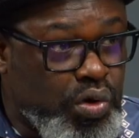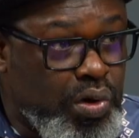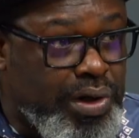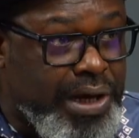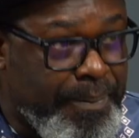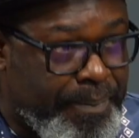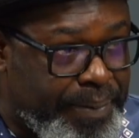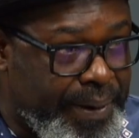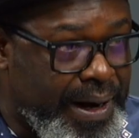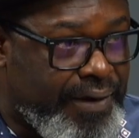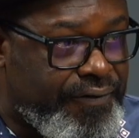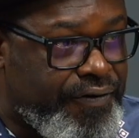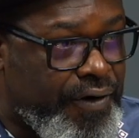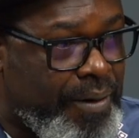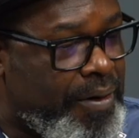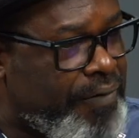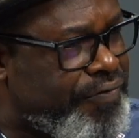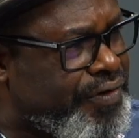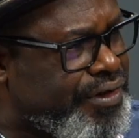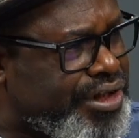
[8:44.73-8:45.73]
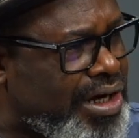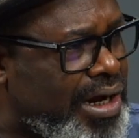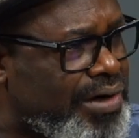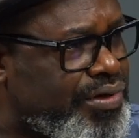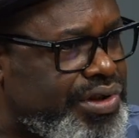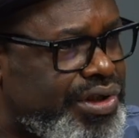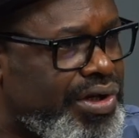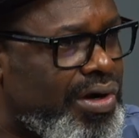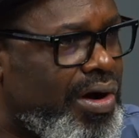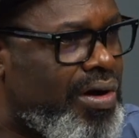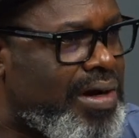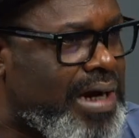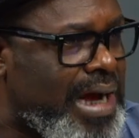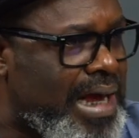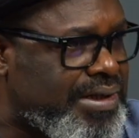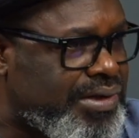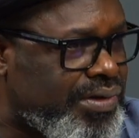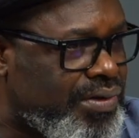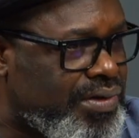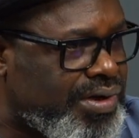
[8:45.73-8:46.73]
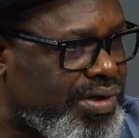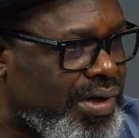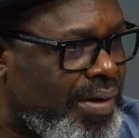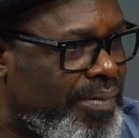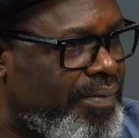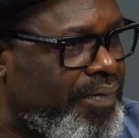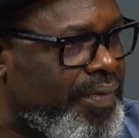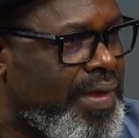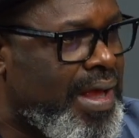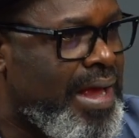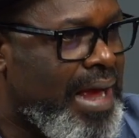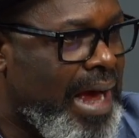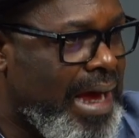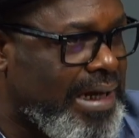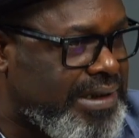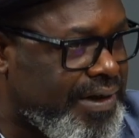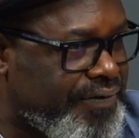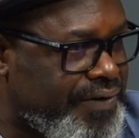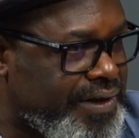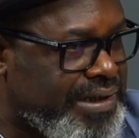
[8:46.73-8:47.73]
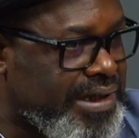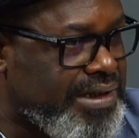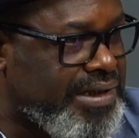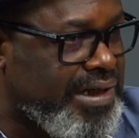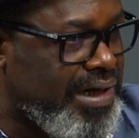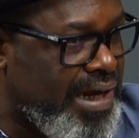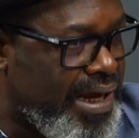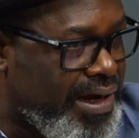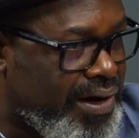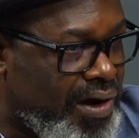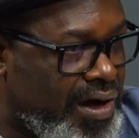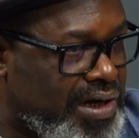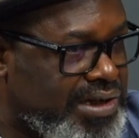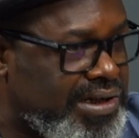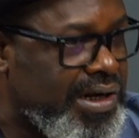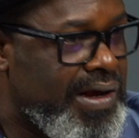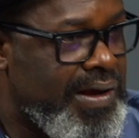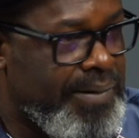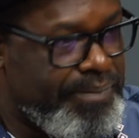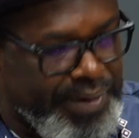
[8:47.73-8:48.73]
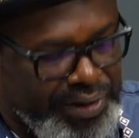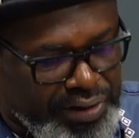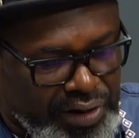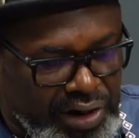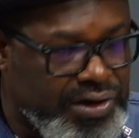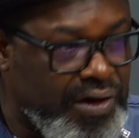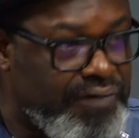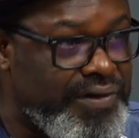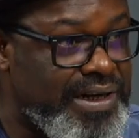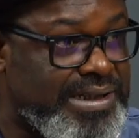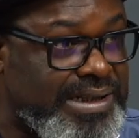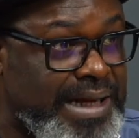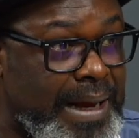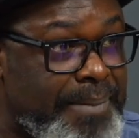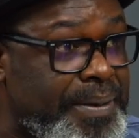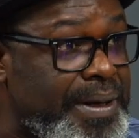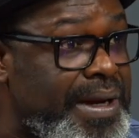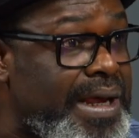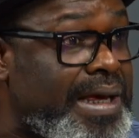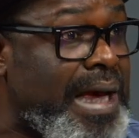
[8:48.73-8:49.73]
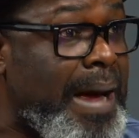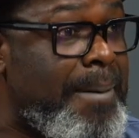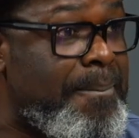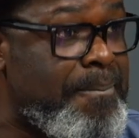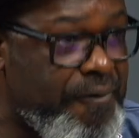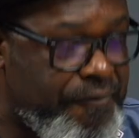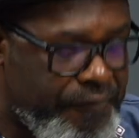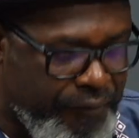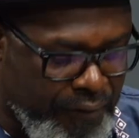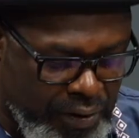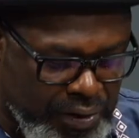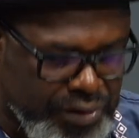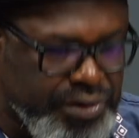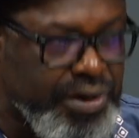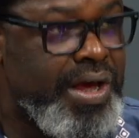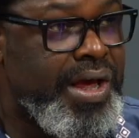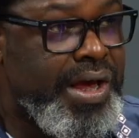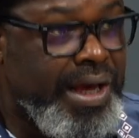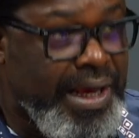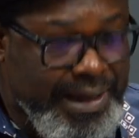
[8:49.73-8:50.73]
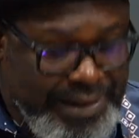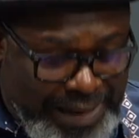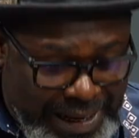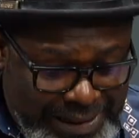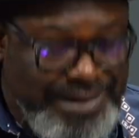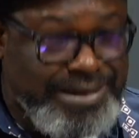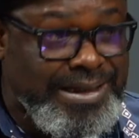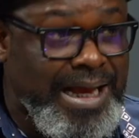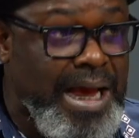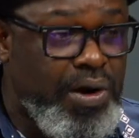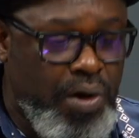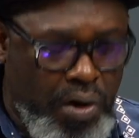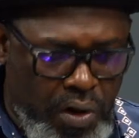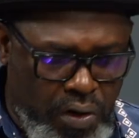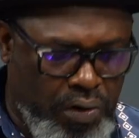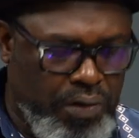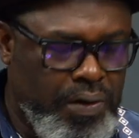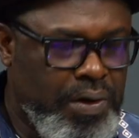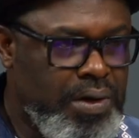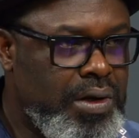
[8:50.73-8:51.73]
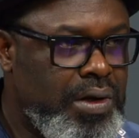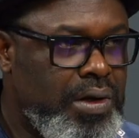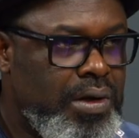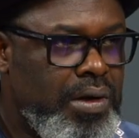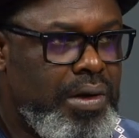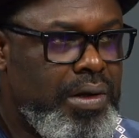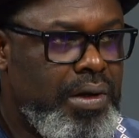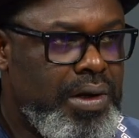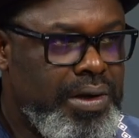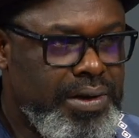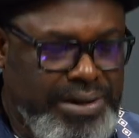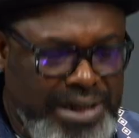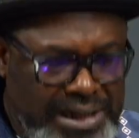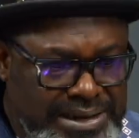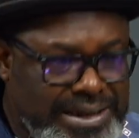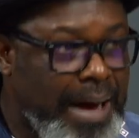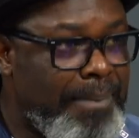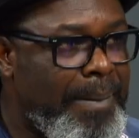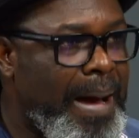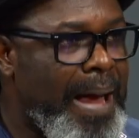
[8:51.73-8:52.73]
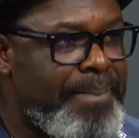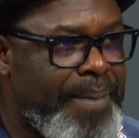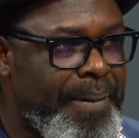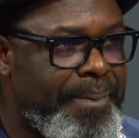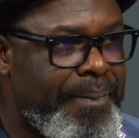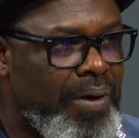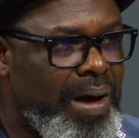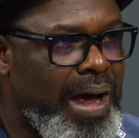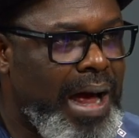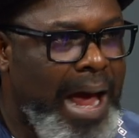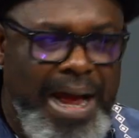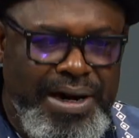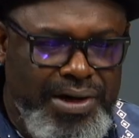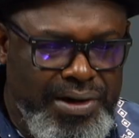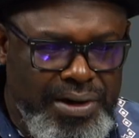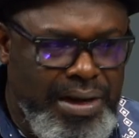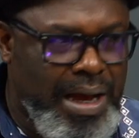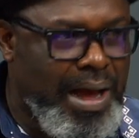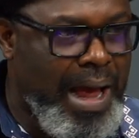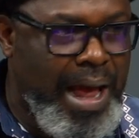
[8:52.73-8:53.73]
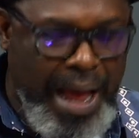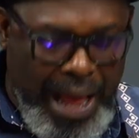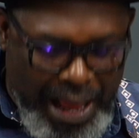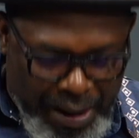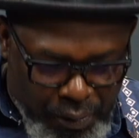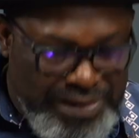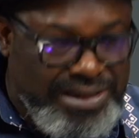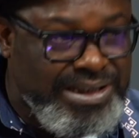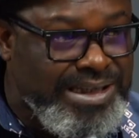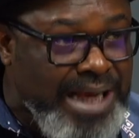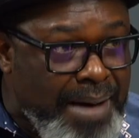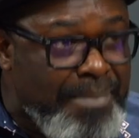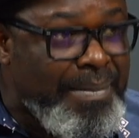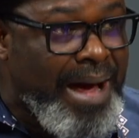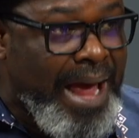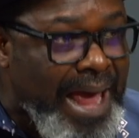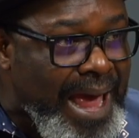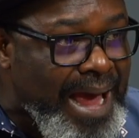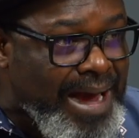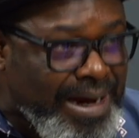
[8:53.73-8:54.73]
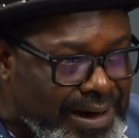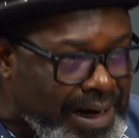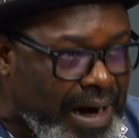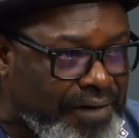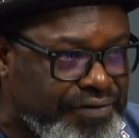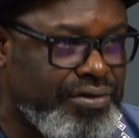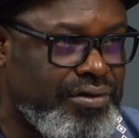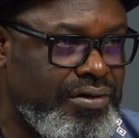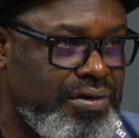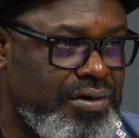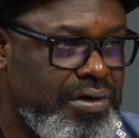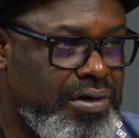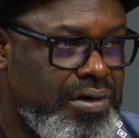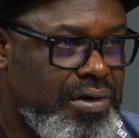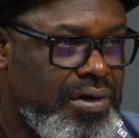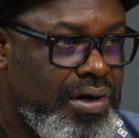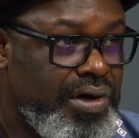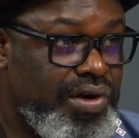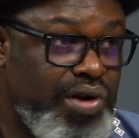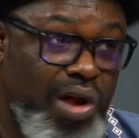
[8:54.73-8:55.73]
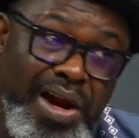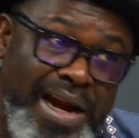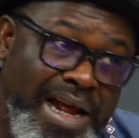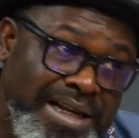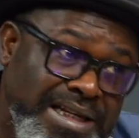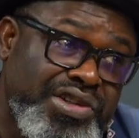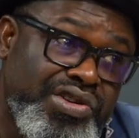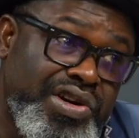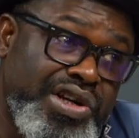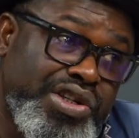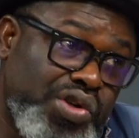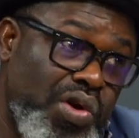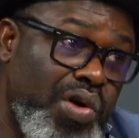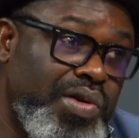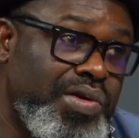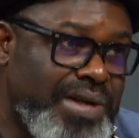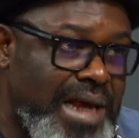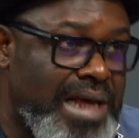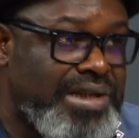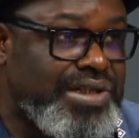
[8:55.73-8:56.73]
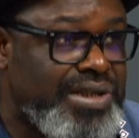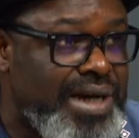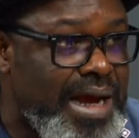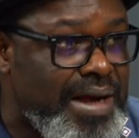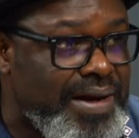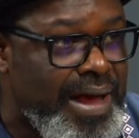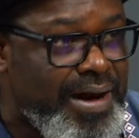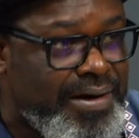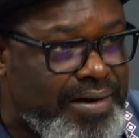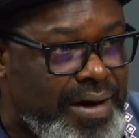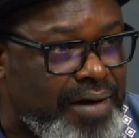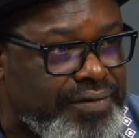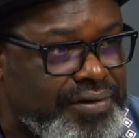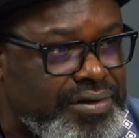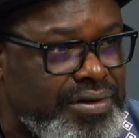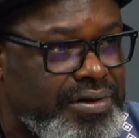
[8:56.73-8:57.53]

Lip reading: a break from official duty or canceled some activities in Lagos because of the stampede, he can move forward. He can decide, oh, these are my people. I will sell my aircraft, not necessarily his own Nigerian aircraft,